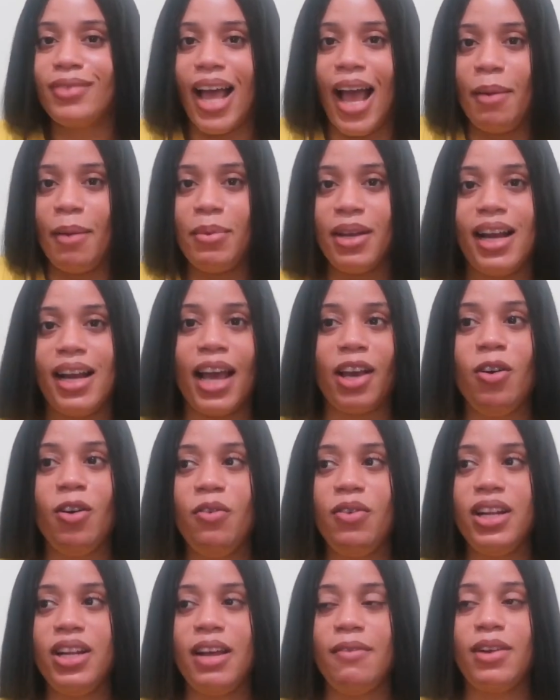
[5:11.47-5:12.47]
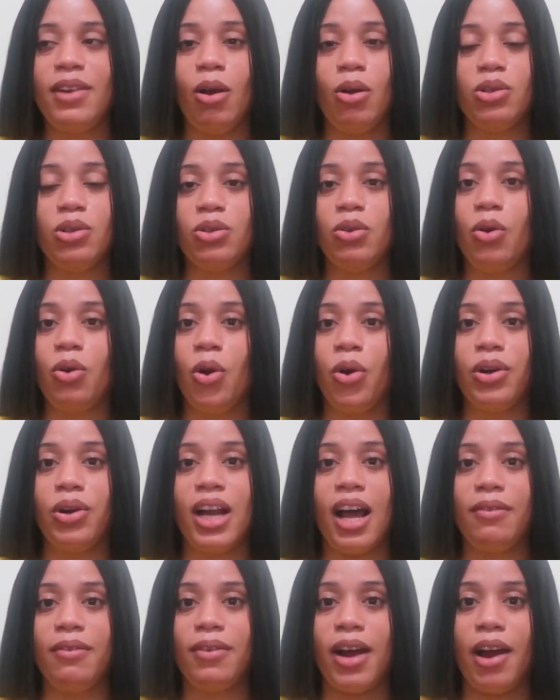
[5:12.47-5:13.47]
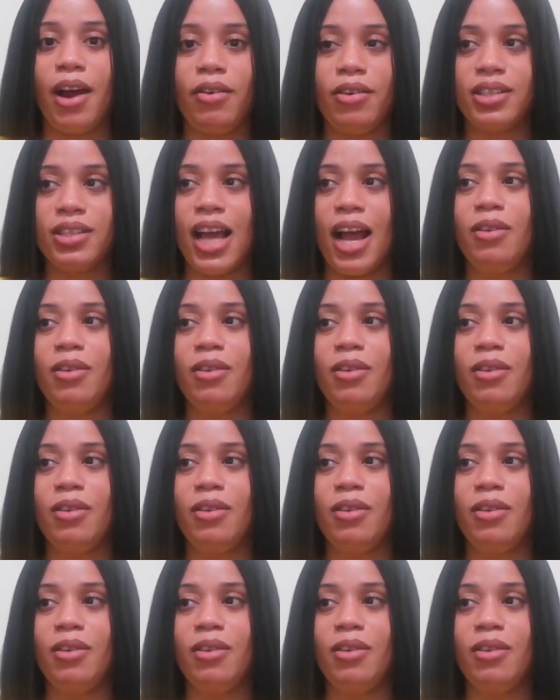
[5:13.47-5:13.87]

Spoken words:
I mean, like, even if there was no coronavirus,